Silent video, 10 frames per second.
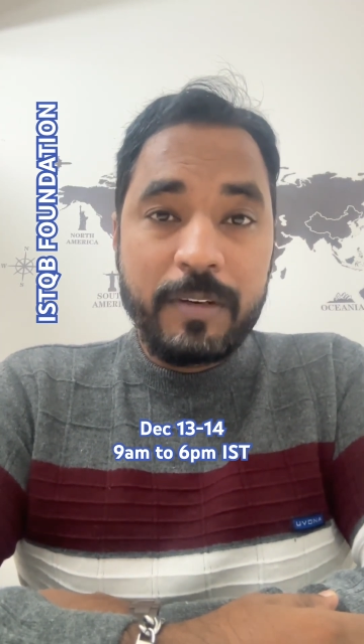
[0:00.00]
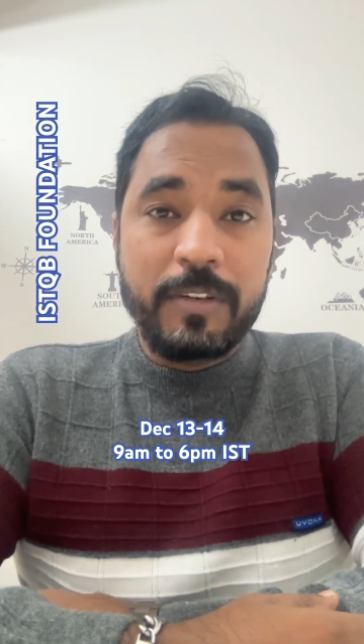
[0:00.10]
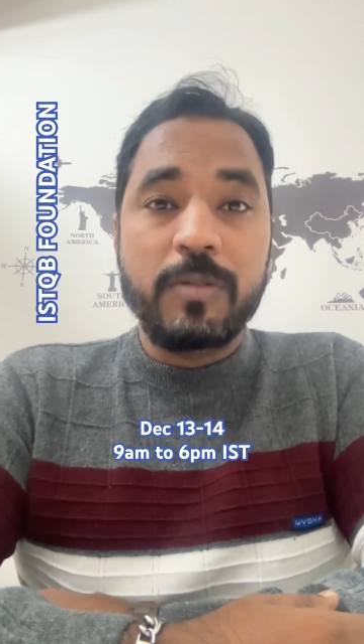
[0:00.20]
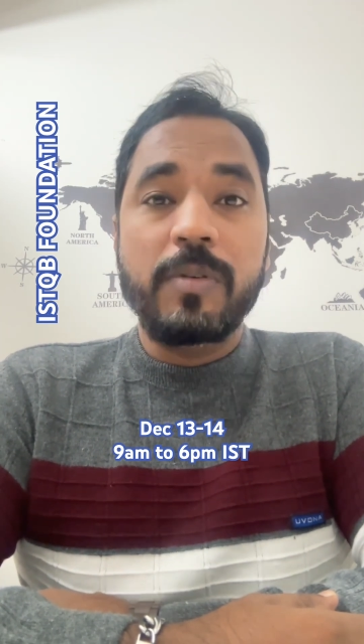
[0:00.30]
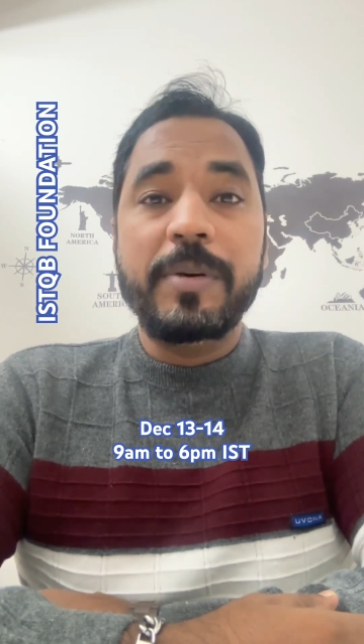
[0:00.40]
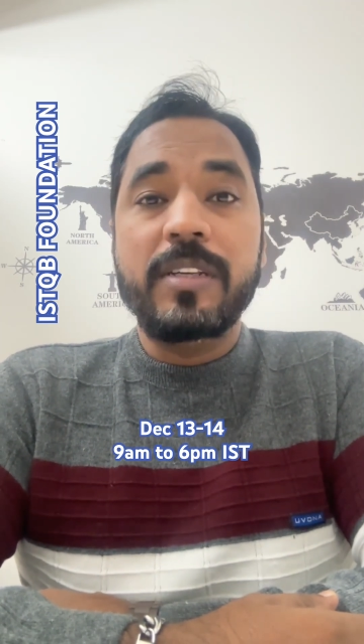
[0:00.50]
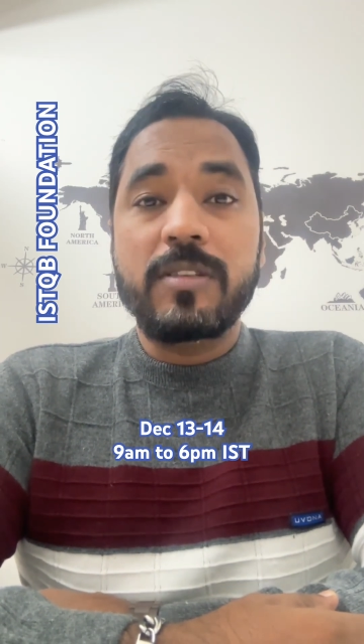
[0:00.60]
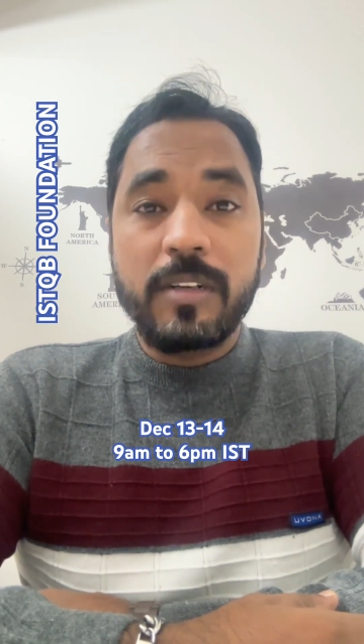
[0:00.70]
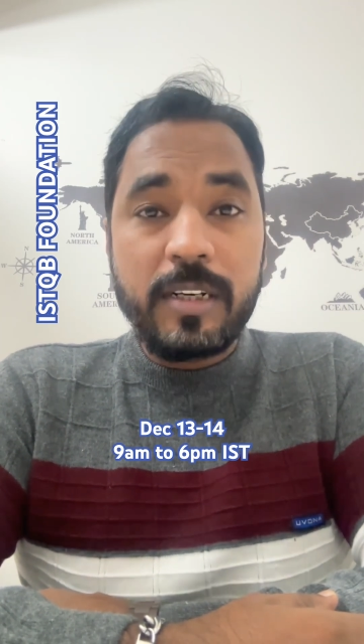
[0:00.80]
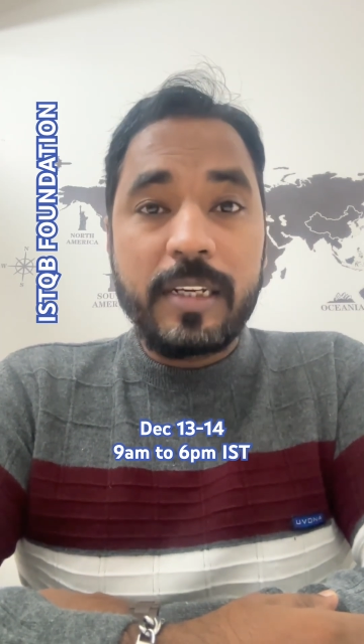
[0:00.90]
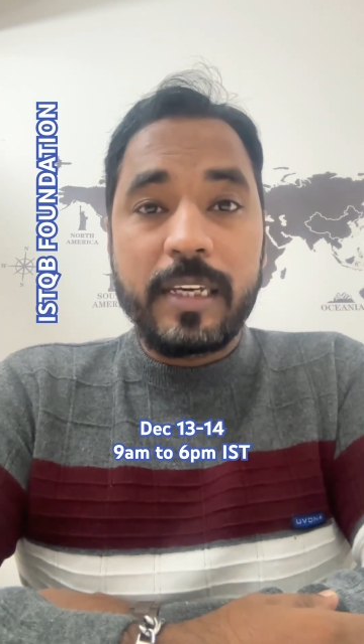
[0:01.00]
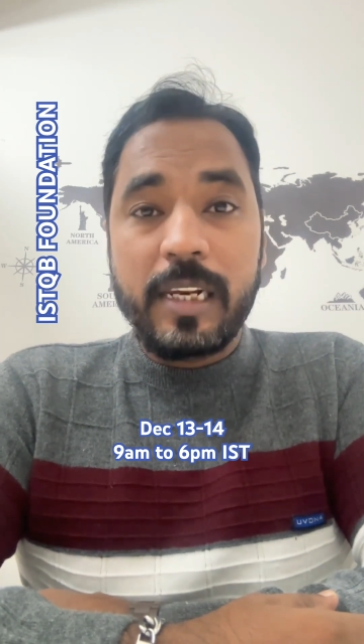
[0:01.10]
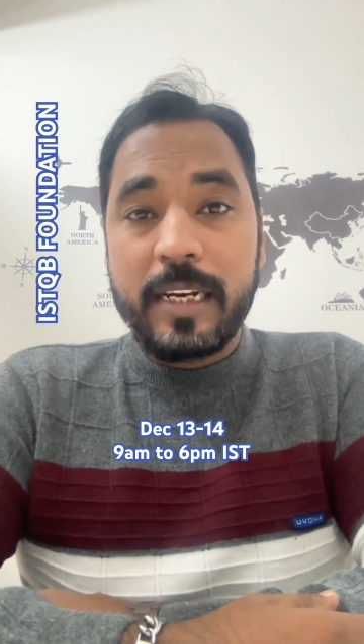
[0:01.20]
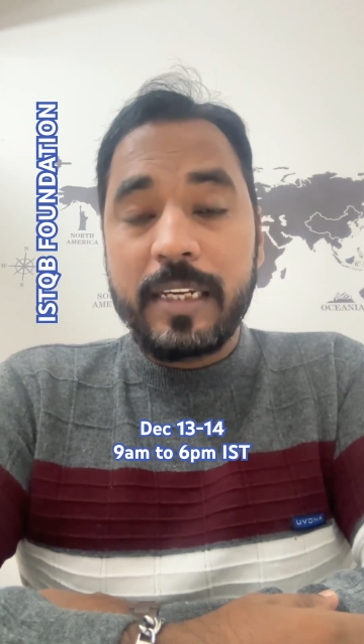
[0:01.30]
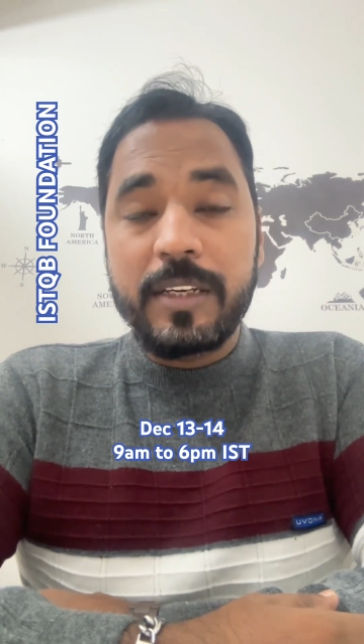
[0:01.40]
which will be certainly
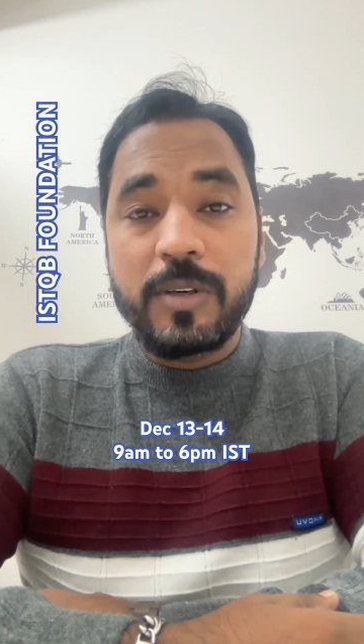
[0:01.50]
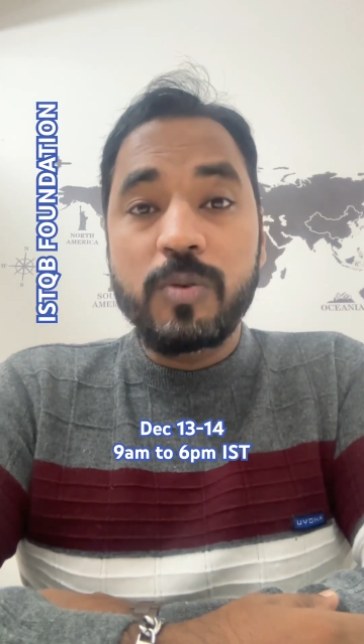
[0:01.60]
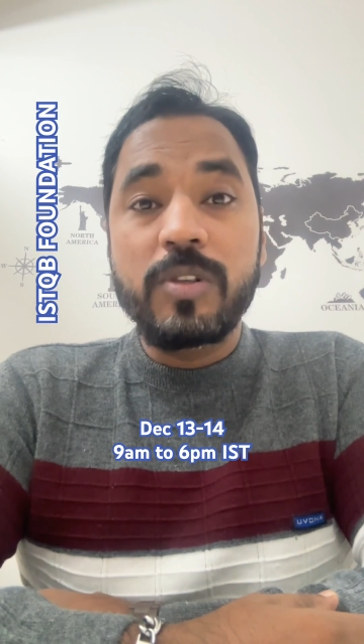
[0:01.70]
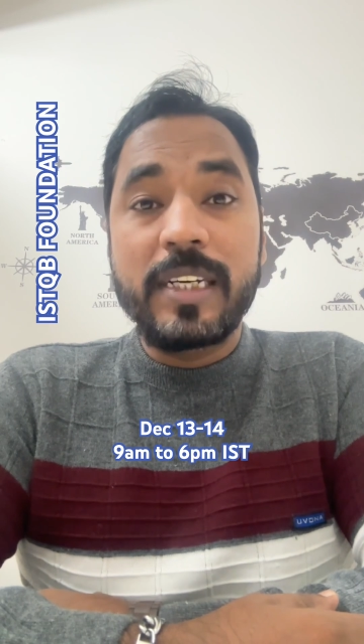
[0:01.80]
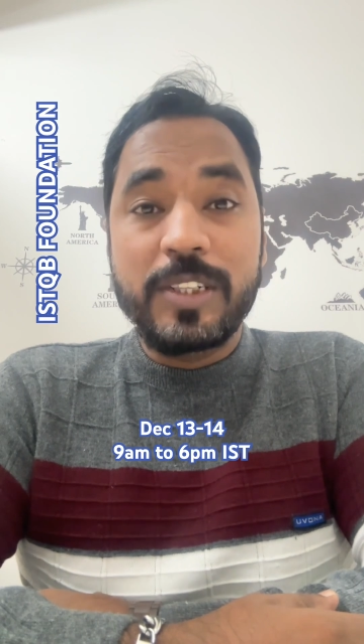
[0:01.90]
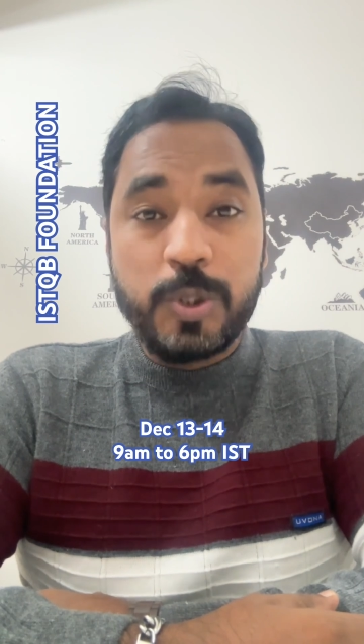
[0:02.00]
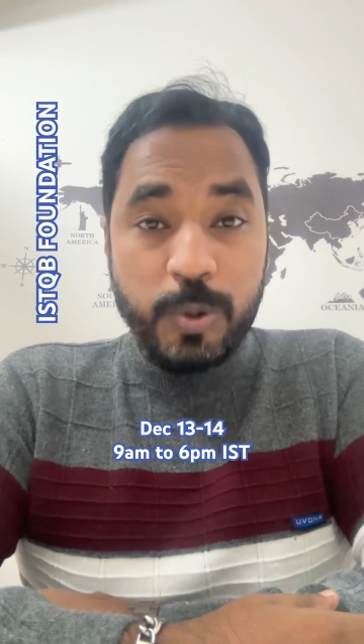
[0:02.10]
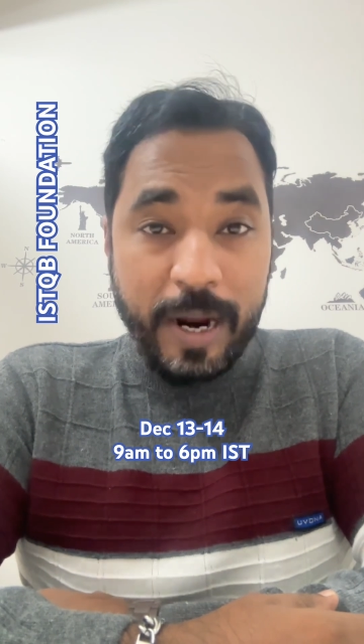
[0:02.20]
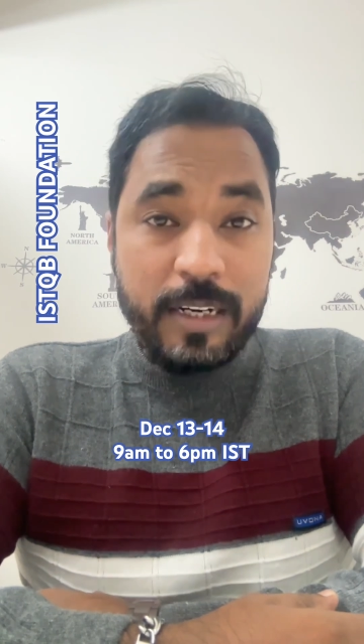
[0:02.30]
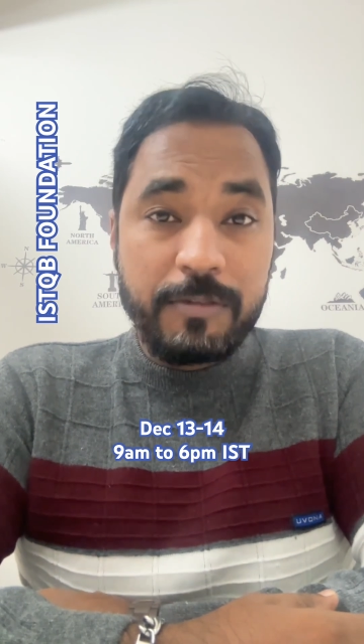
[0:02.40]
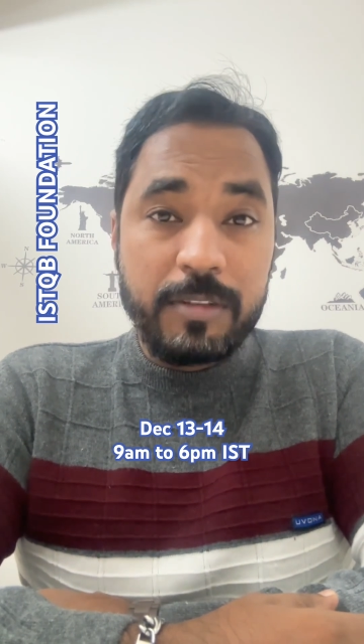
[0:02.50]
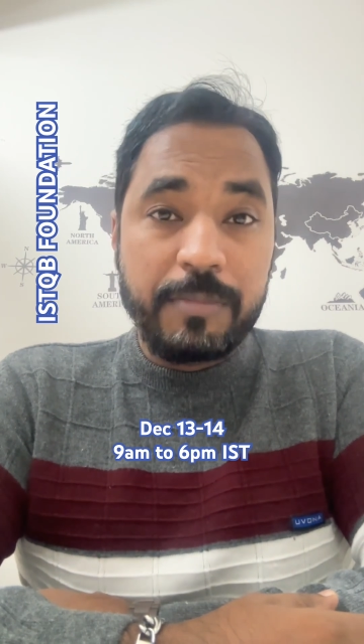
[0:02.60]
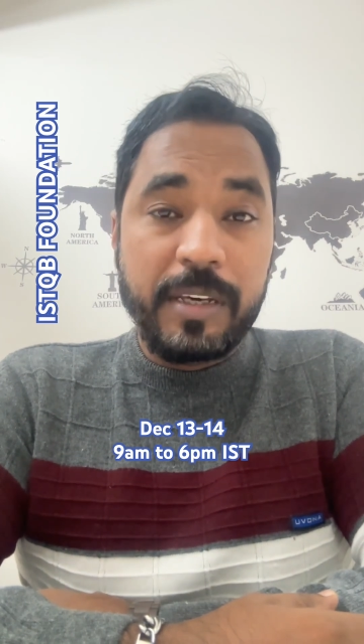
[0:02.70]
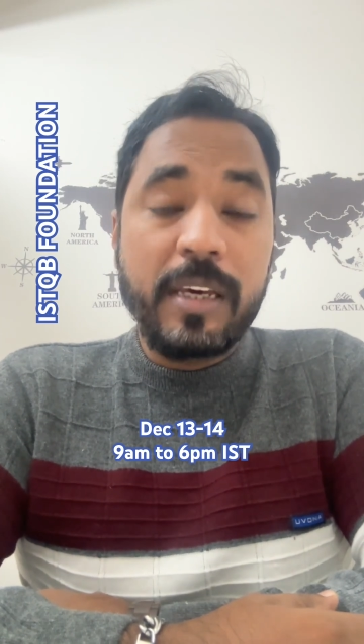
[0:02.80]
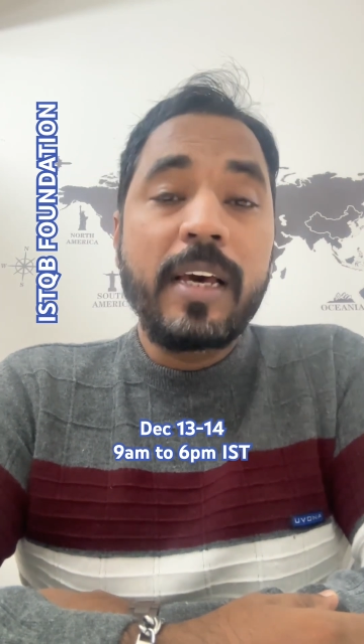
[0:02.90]
letting you interact with
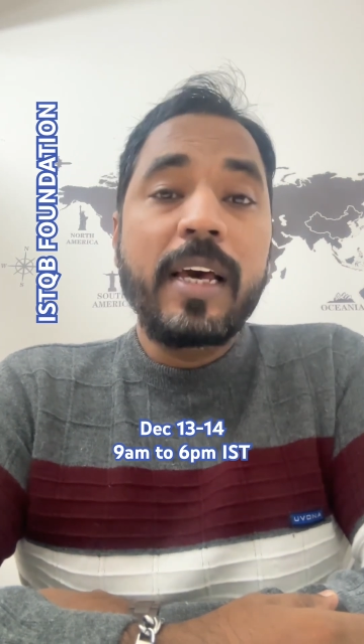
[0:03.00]
me